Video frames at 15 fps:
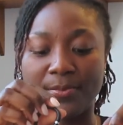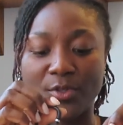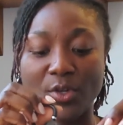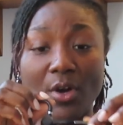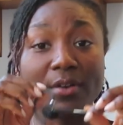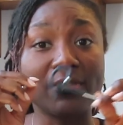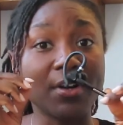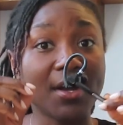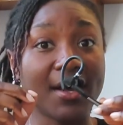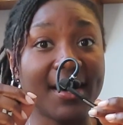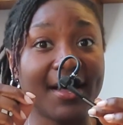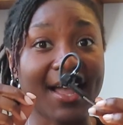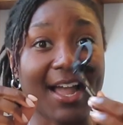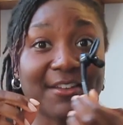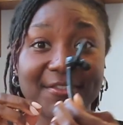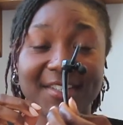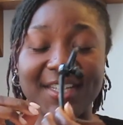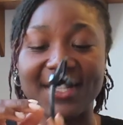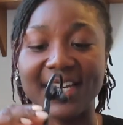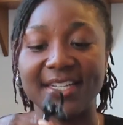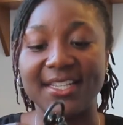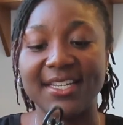So overall, I
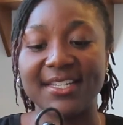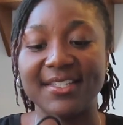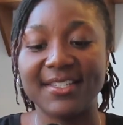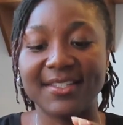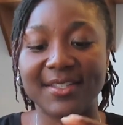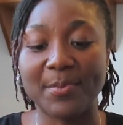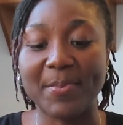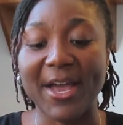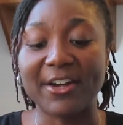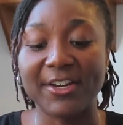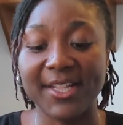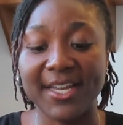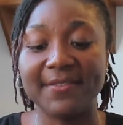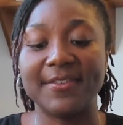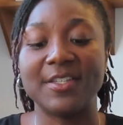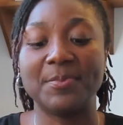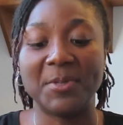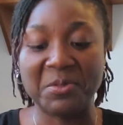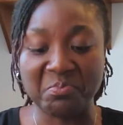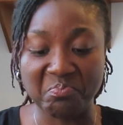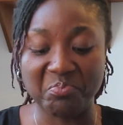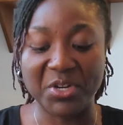really like this. The battery life has
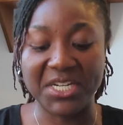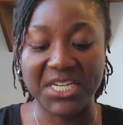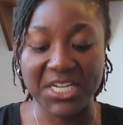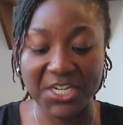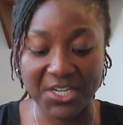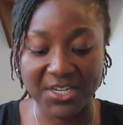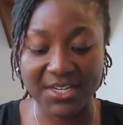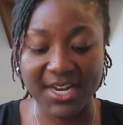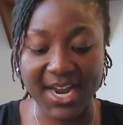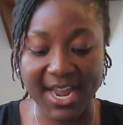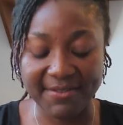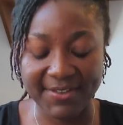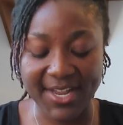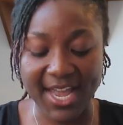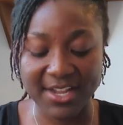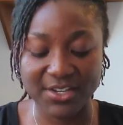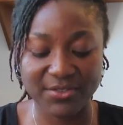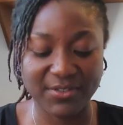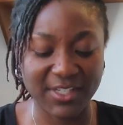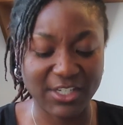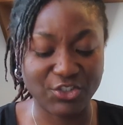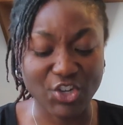been pretty good. I haven't had to
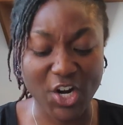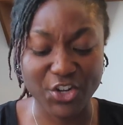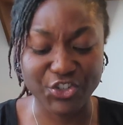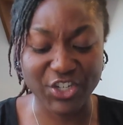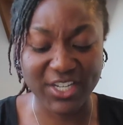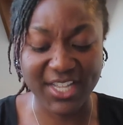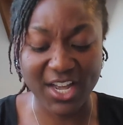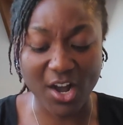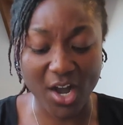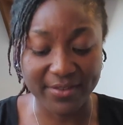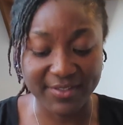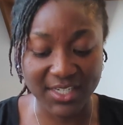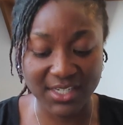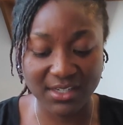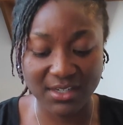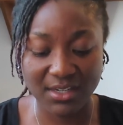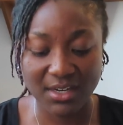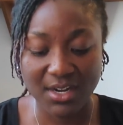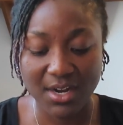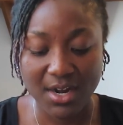really charge it that often.